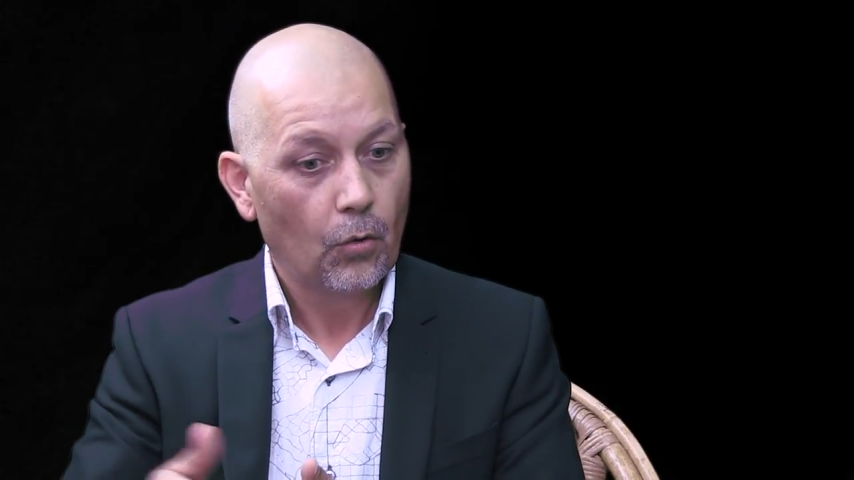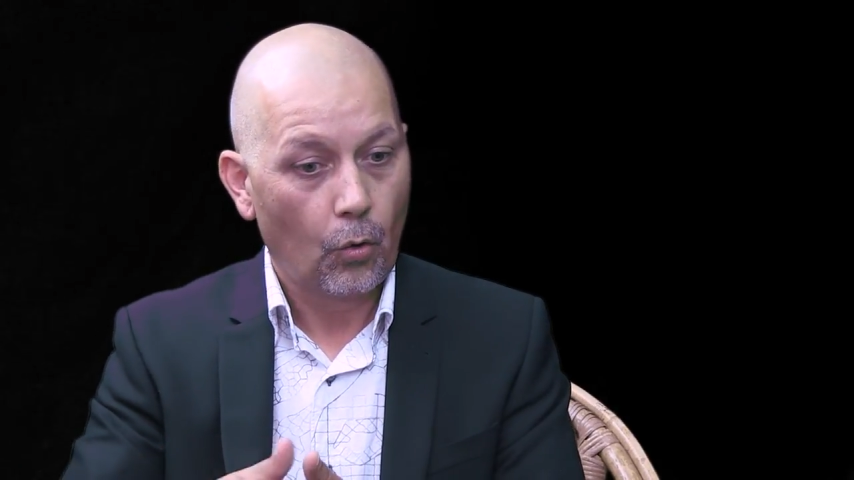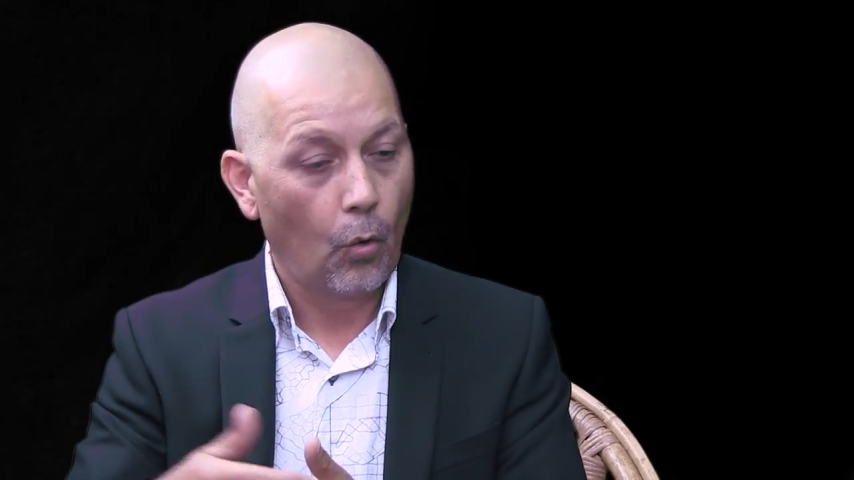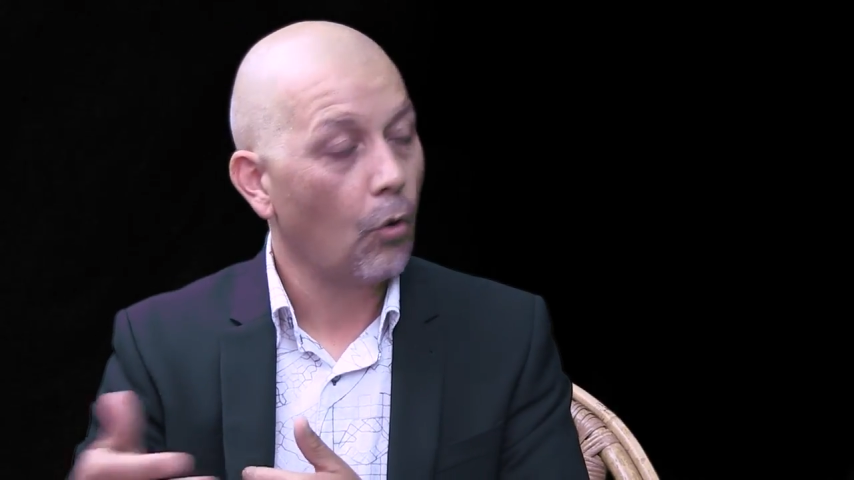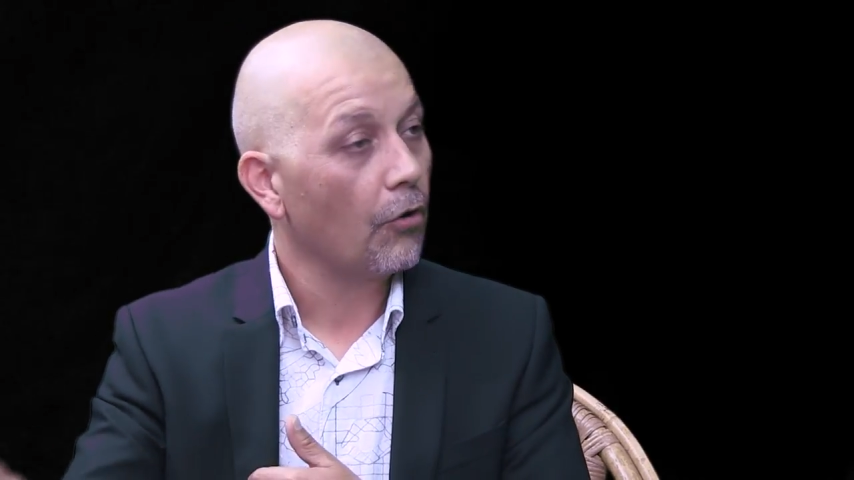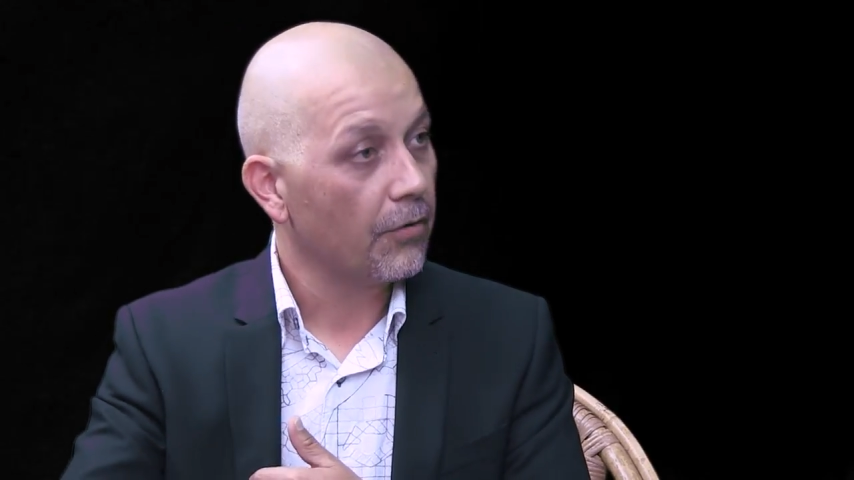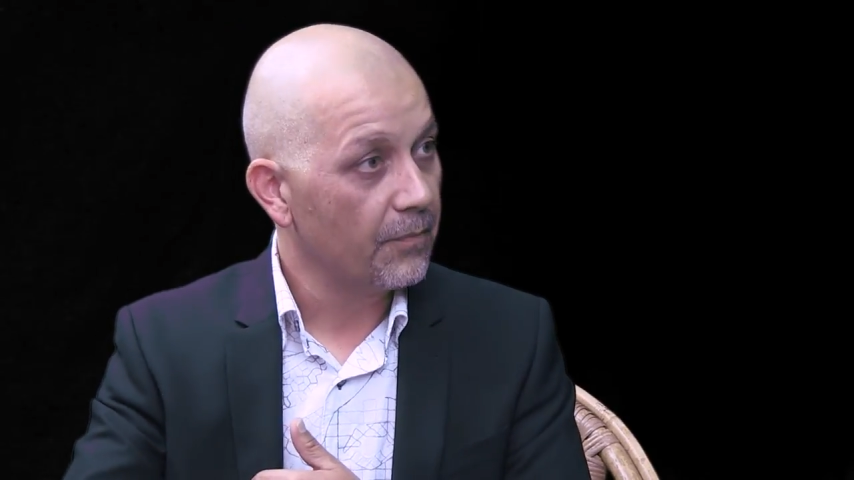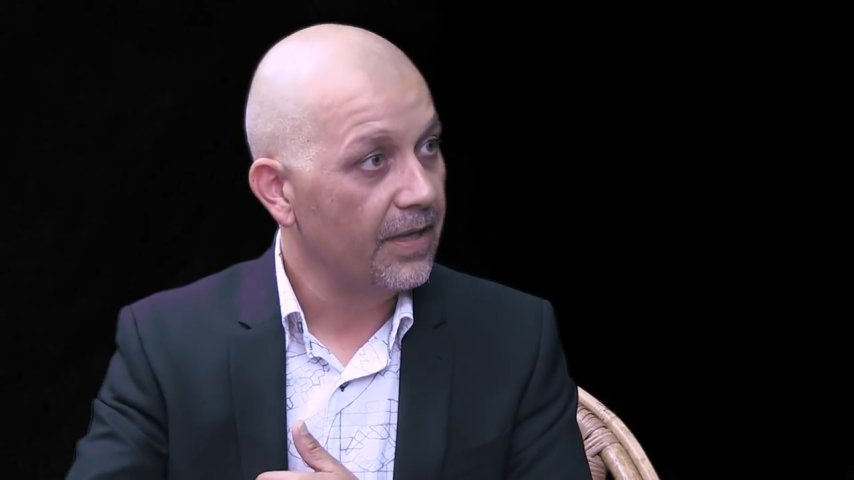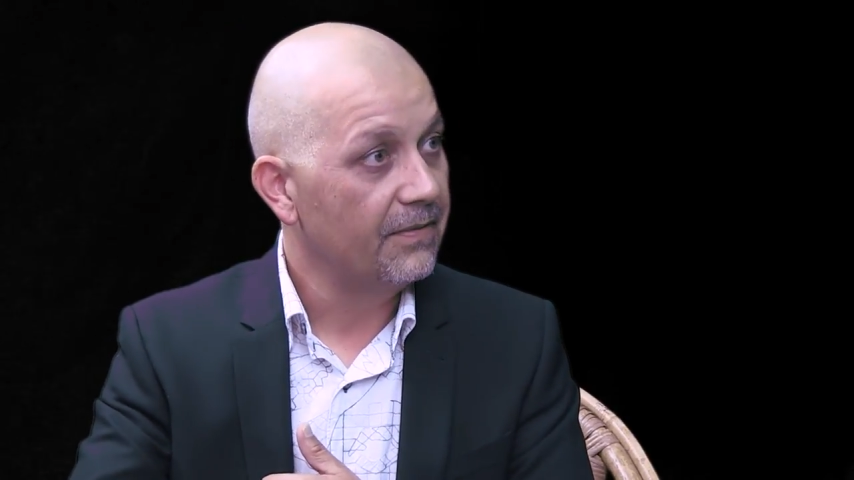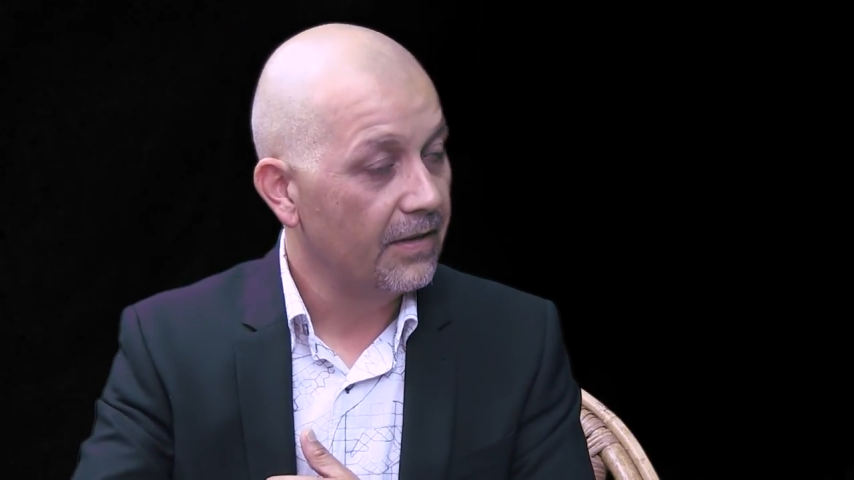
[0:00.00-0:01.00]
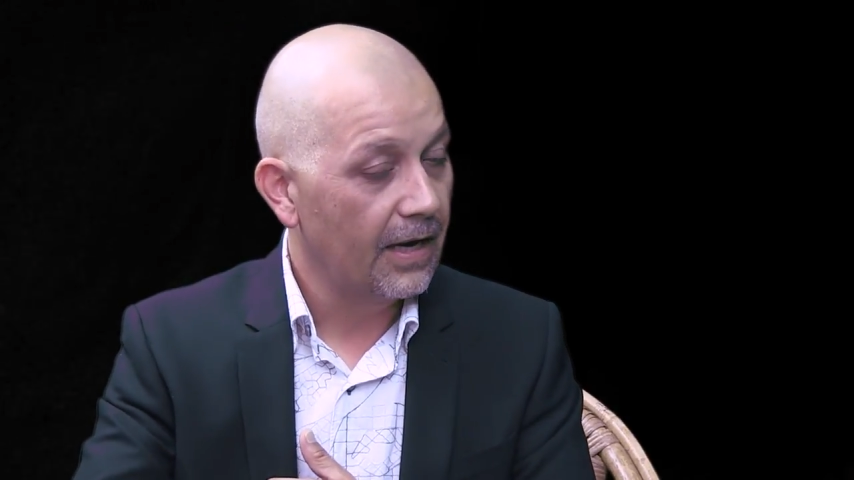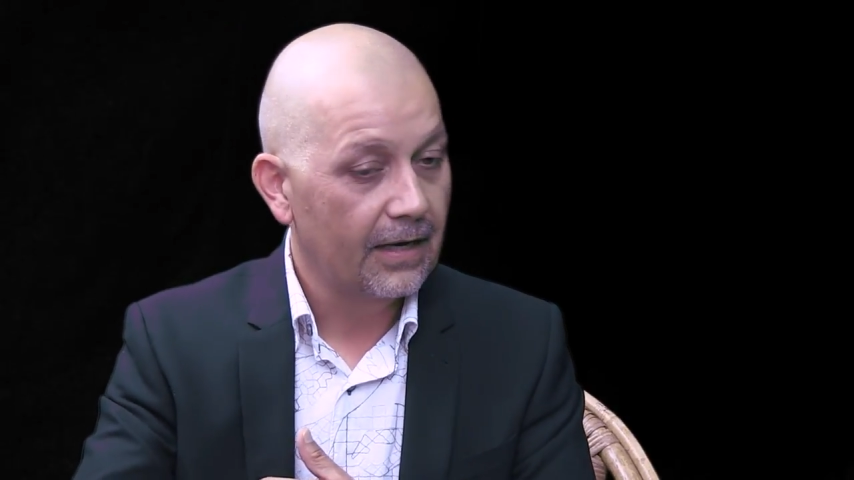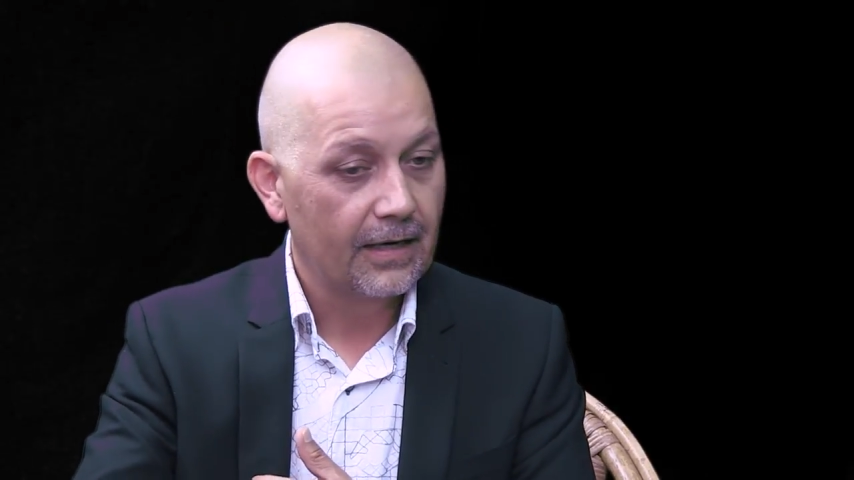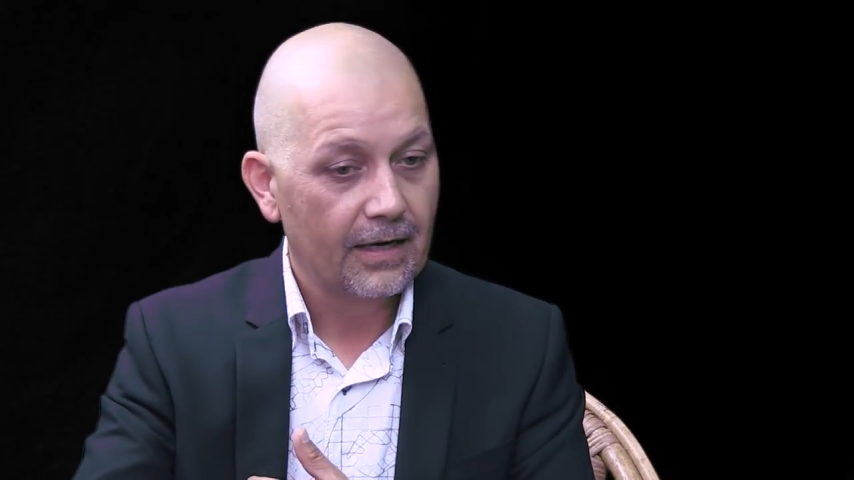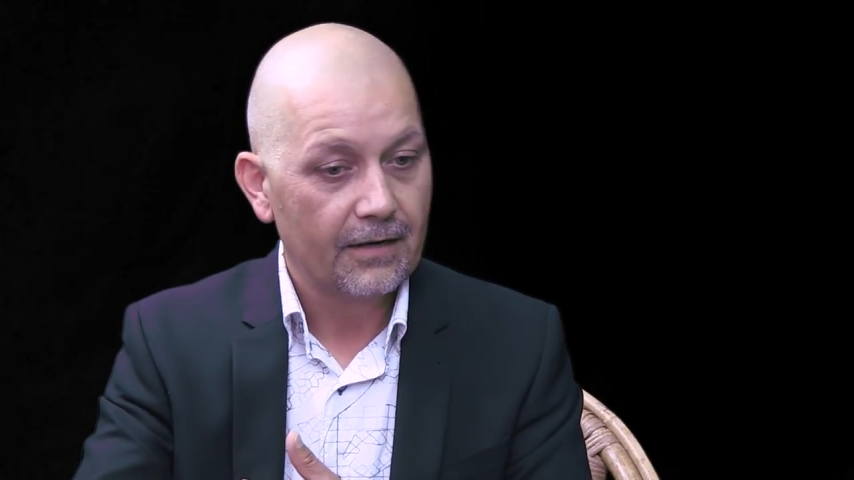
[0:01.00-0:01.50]
or in
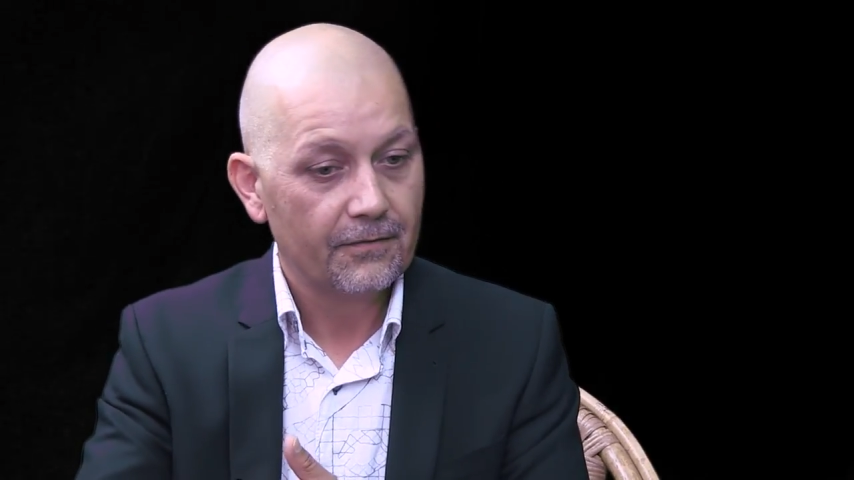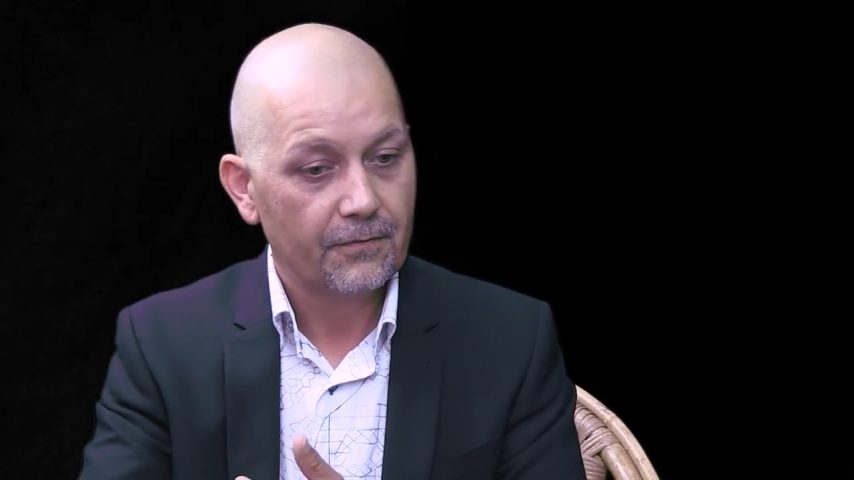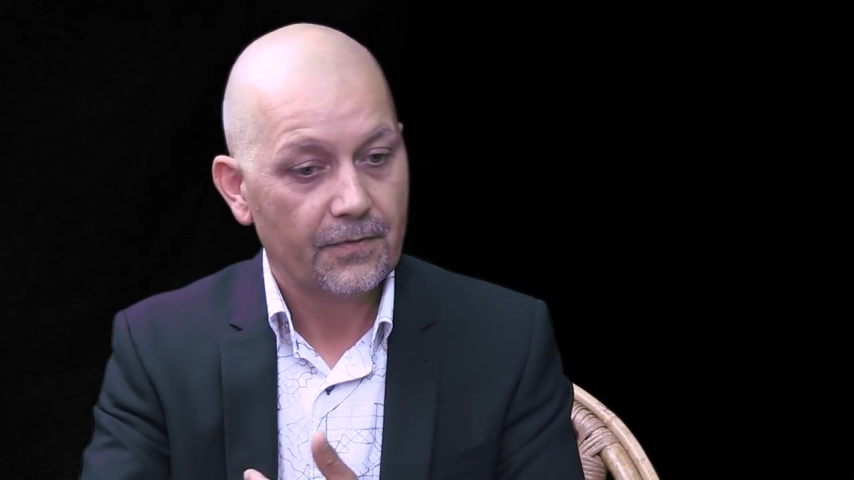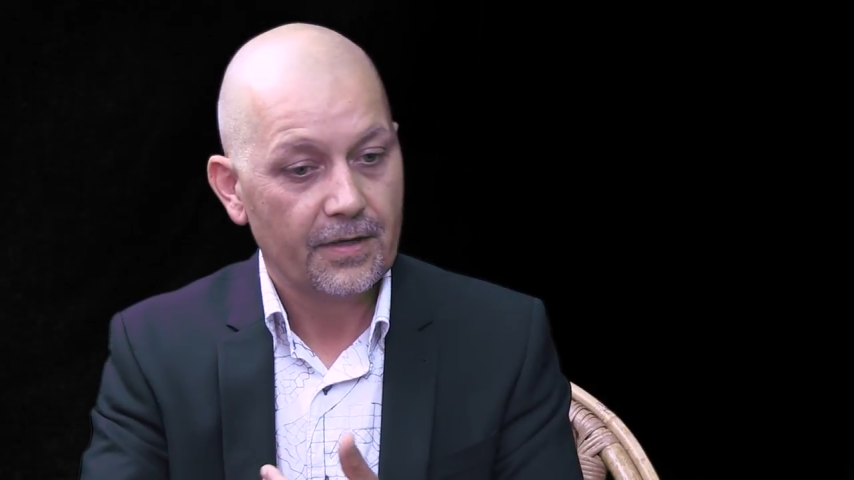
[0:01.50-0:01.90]
of